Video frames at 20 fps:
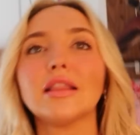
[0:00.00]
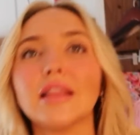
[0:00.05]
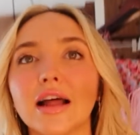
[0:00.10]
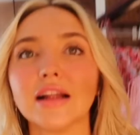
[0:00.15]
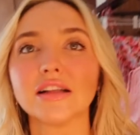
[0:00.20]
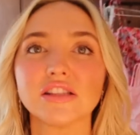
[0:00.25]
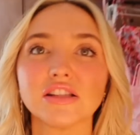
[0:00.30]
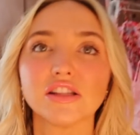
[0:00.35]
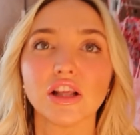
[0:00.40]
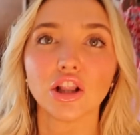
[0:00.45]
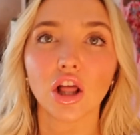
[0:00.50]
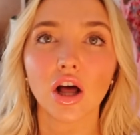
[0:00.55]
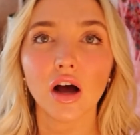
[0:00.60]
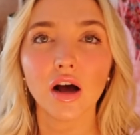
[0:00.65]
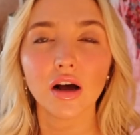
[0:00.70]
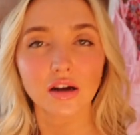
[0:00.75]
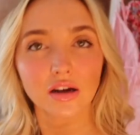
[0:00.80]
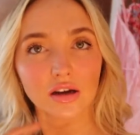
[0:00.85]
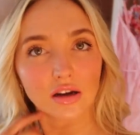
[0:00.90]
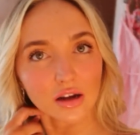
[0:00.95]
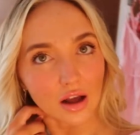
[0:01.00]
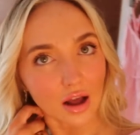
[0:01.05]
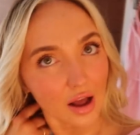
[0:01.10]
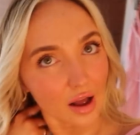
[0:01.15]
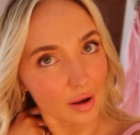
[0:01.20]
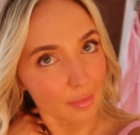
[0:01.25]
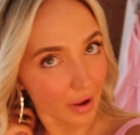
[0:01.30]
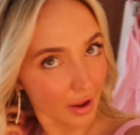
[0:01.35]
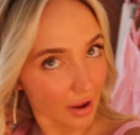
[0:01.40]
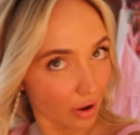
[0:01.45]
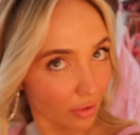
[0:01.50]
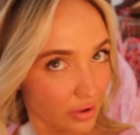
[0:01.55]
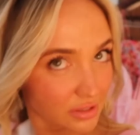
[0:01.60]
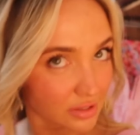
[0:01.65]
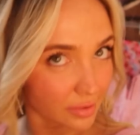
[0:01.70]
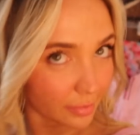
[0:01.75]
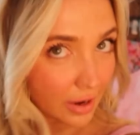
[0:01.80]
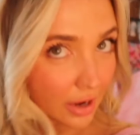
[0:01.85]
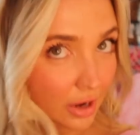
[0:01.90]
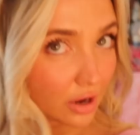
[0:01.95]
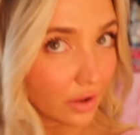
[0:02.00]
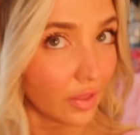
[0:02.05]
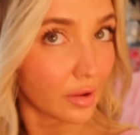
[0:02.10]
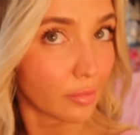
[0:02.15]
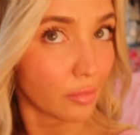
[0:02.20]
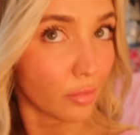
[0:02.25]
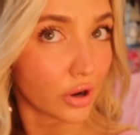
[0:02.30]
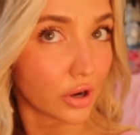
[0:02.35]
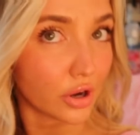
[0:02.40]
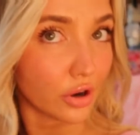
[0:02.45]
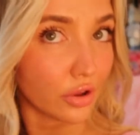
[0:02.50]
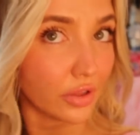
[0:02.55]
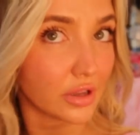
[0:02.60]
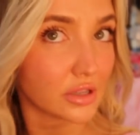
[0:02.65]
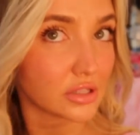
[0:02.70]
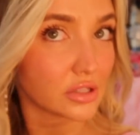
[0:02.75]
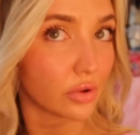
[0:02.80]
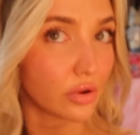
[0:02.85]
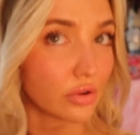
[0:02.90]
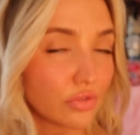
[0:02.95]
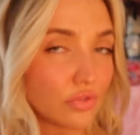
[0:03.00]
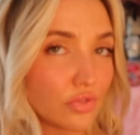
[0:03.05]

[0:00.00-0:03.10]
That's the look. I always get my hair like more curly so it'll